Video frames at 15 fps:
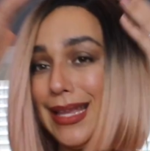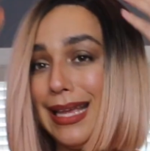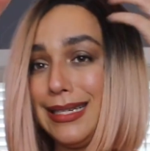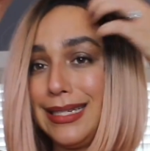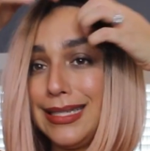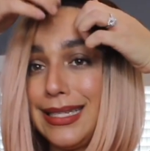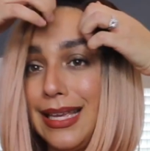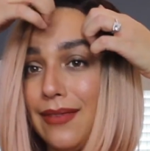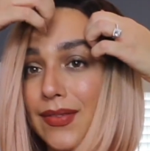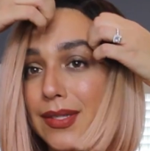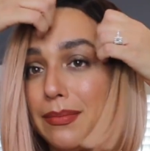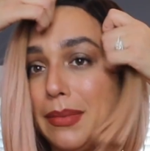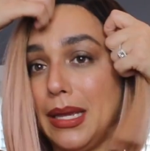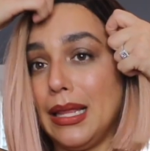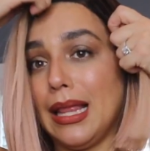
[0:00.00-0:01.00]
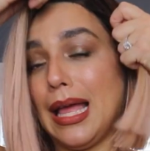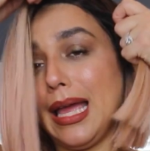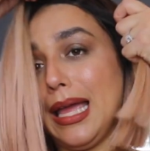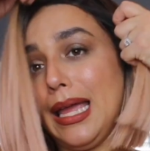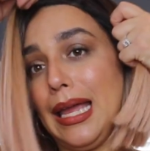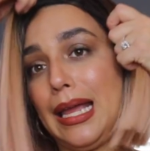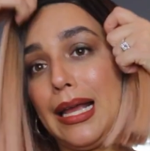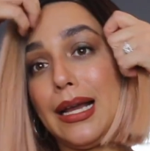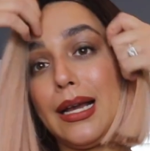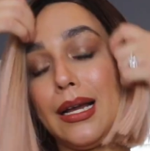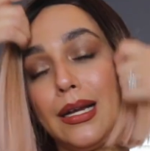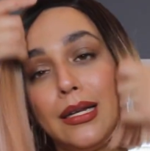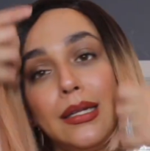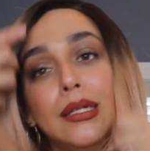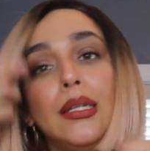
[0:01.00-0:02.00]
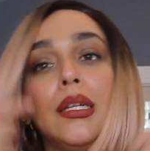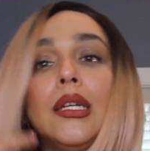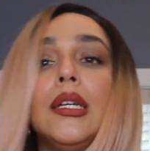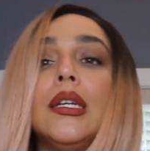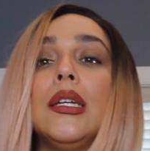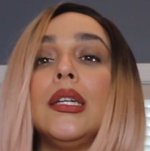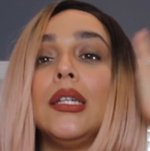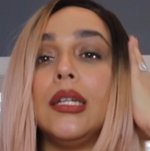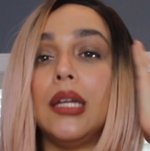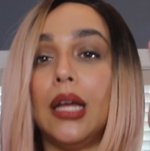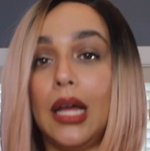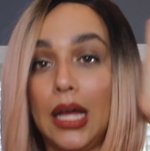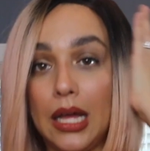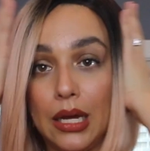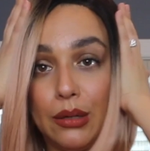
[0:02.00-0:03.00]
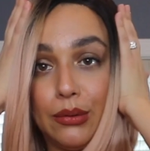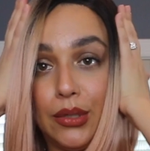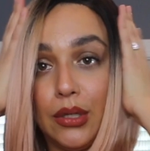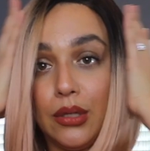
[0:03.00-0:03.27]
It just gives me like, I don't